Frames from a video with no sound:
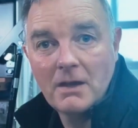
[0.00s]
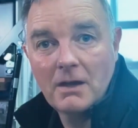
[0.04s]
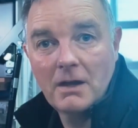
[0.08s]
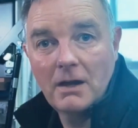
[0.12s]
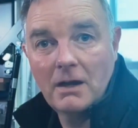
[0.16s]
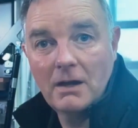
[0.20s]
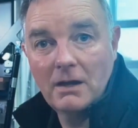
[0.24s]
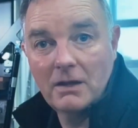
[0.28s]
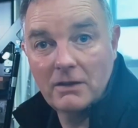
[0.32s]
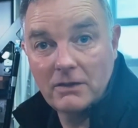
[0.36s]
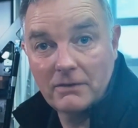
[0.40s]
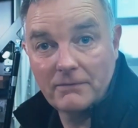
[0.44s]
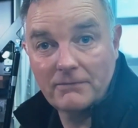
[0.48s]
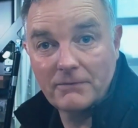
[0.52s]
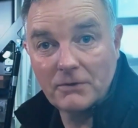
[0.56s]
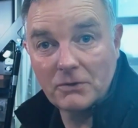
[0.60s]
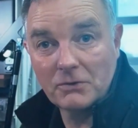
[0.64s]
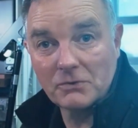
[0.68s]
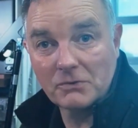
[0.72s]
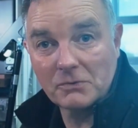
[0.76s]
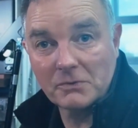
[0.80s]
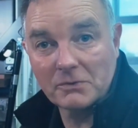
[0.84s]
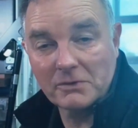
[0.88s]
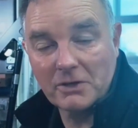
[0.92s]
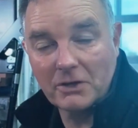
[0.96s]
the
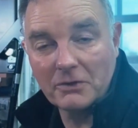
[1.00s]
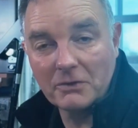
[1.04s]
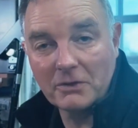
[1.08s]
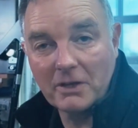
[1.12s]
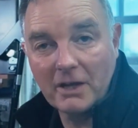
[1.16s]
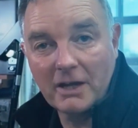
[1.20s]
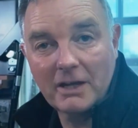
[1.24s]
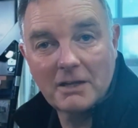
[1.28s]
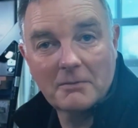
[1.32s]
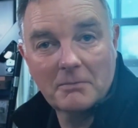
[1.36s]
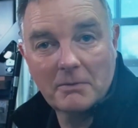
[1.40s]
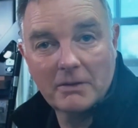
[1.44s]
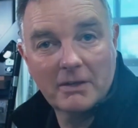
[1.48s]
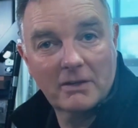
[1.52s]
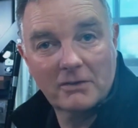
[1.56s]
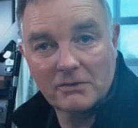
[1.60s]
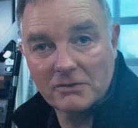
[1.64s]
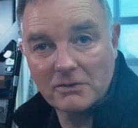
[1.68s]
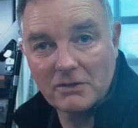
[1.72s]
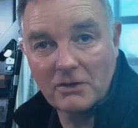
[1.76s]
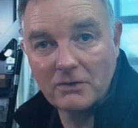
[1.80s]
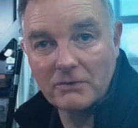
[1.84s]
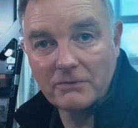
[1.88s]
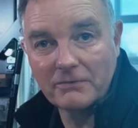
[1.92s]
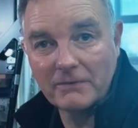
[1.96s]
fuse was okay, but there
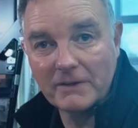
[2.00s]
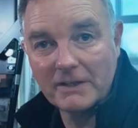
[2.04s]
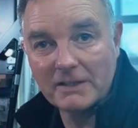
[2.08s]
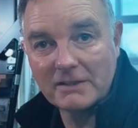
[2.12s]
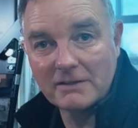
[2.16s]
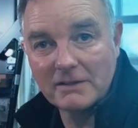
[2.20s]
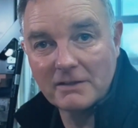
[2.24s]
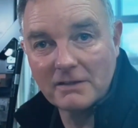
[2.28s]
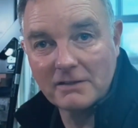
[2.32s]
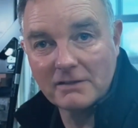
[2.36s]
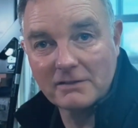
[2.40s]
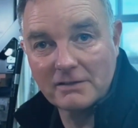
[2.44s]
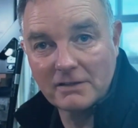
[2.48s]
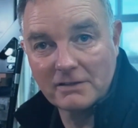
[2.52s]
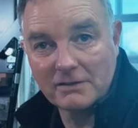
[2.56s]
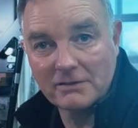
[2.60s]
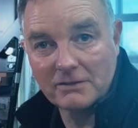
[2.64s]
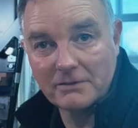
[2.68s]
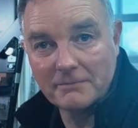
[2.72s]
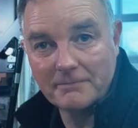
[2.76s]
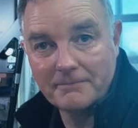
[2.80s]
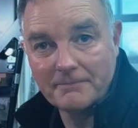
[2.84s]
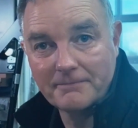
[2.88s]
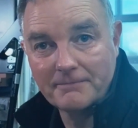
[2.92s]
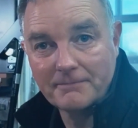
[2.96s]
was no feed to the
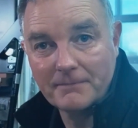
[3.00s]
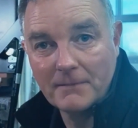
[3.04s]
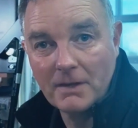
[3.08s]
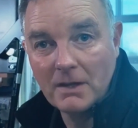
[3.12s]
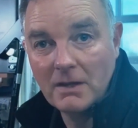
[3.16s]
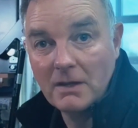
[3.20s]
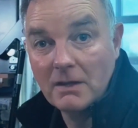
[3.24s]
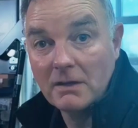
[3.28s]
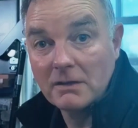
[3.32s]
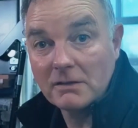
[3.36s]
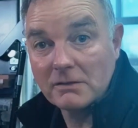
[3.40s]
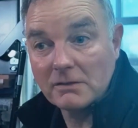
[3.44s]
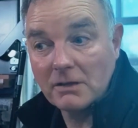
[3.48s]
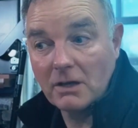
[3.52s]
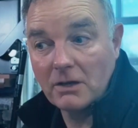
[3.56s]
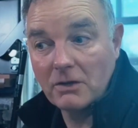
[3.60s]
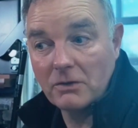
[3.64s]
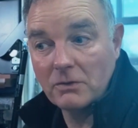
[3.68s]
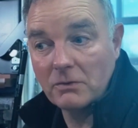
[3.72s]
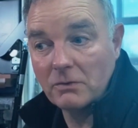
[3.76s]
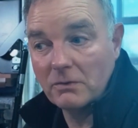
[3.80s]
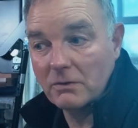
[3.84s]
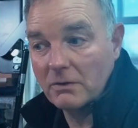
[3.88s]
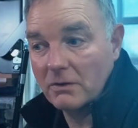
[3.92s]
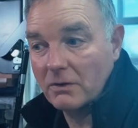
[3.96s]
system.
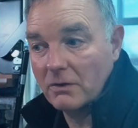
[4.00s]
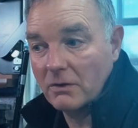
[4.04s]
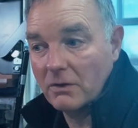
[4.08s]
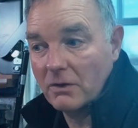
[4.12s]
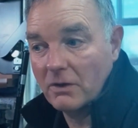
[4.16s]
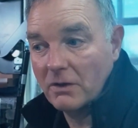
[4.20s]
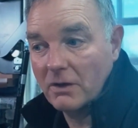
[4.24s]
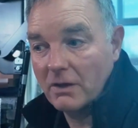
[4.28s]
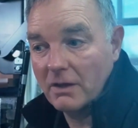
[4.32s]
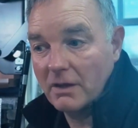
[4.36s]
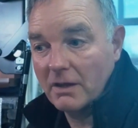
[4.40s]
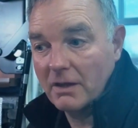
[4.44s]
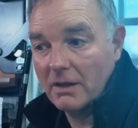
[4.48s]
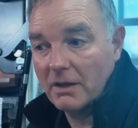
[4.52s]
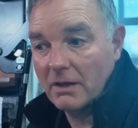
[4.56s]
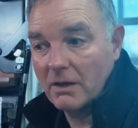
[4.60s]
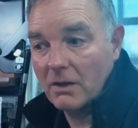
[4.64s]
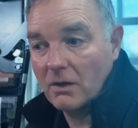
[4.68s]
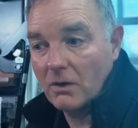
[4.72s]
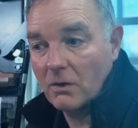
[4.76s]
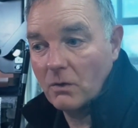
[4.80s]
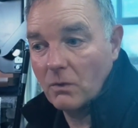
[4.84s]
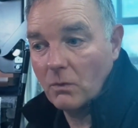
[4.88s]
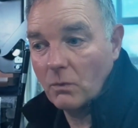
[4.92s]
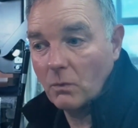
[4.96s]
So
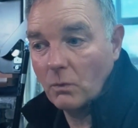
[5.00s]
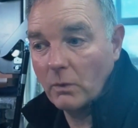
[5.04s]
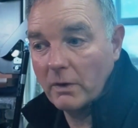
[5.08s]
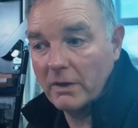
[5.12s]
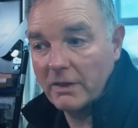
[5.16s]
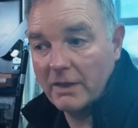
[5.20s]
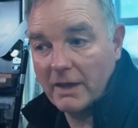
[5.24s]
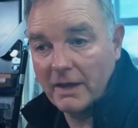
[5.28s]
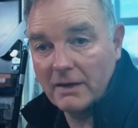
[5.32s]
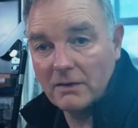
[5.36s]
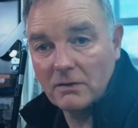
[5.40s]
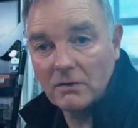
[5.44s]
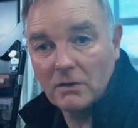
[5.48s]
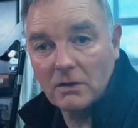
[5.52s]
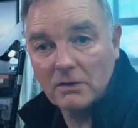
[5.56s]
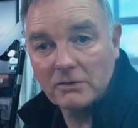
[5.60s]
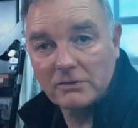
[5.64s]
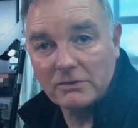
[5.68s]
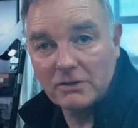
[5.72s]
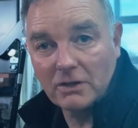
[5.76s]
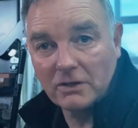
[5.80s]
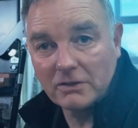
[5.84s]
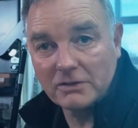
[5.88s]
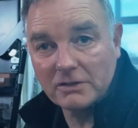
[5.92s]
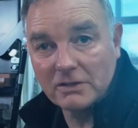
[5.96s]
we then
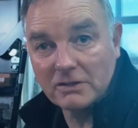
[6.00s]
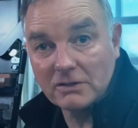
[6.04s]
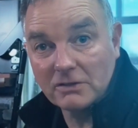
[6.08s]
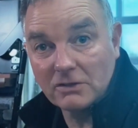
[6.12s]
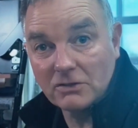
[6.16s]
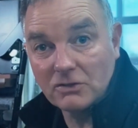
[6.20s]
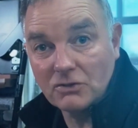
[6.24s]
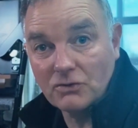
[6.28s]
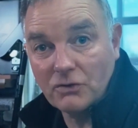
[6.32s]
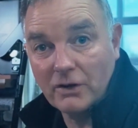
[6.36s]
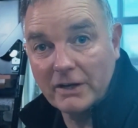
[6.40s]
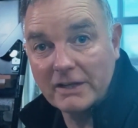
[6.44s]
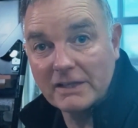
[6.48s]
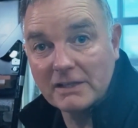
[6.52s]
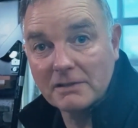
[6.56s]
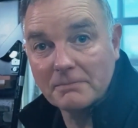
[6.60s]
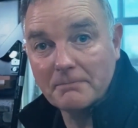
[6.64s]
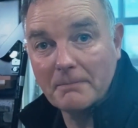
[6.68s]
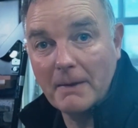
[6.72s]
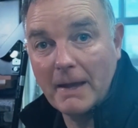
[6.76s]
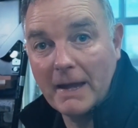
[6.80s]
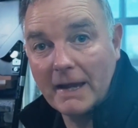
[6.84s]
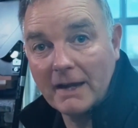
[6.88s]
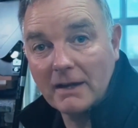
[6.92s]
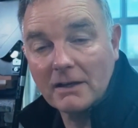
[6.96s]
started to trace
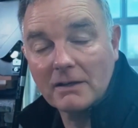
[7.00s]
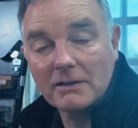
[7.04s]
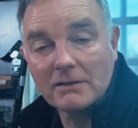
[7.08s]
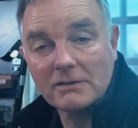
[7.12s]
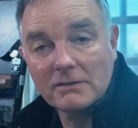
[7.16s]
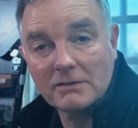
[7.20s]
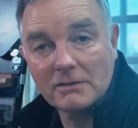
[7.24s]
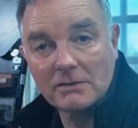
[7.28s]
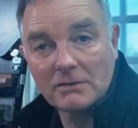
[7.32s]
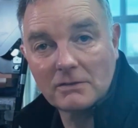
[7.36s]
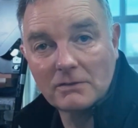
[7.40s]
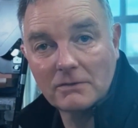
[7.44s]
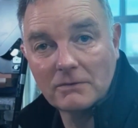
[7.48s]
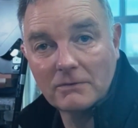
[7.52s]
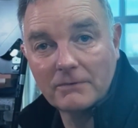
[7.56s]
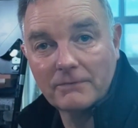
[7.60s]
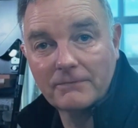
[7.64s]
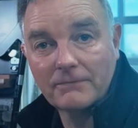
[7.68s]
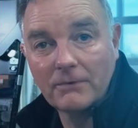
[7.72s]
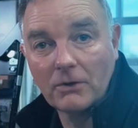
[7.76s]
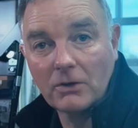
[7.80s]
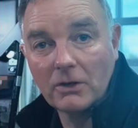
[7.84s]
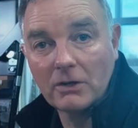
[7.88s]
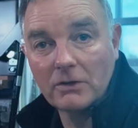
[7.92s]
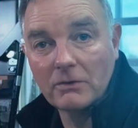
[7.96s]
back to
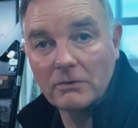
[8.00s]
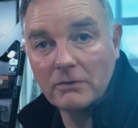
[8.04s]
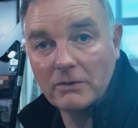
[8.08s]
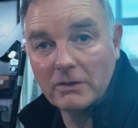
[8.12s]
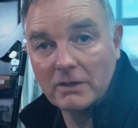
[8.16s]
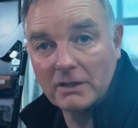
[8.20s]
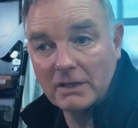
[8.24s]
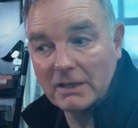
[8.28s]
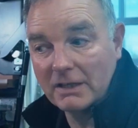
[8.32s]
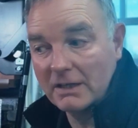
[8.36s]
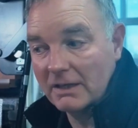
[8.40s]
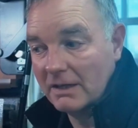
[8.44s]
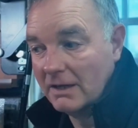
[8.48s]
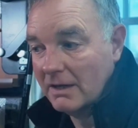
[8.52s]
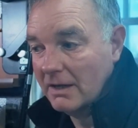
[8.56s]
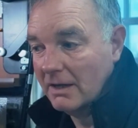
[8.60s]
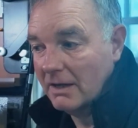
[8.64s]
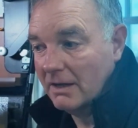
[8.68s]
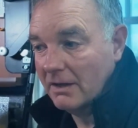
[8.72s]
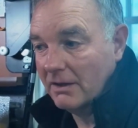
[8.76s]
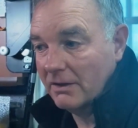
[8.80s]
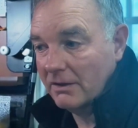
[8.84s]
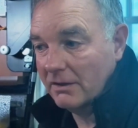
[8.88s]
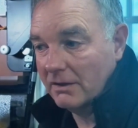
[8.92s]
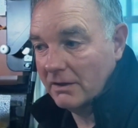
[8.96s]
follow
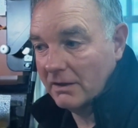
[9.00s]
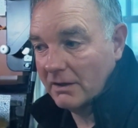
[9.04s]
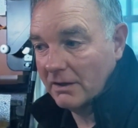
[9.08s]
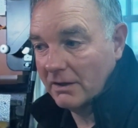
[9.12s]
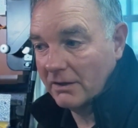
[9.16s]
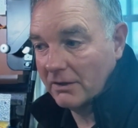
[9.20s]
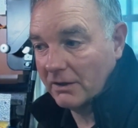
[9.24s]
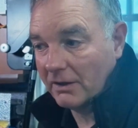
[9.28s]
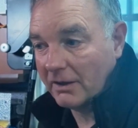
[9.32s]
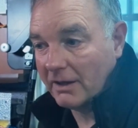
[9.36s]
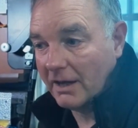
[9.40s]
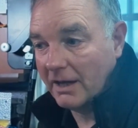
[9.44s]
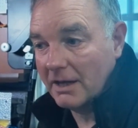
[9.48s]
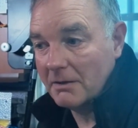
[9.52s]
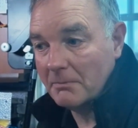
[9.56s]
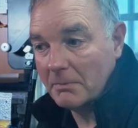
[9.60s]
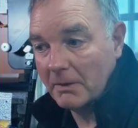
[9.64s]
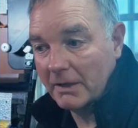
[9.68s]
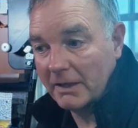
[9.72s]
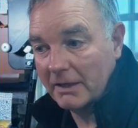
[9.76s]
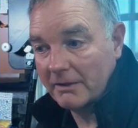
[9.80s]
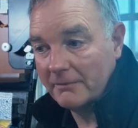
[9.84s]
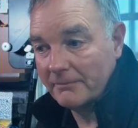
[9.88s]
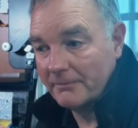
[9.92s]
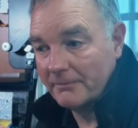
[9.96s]
the cabling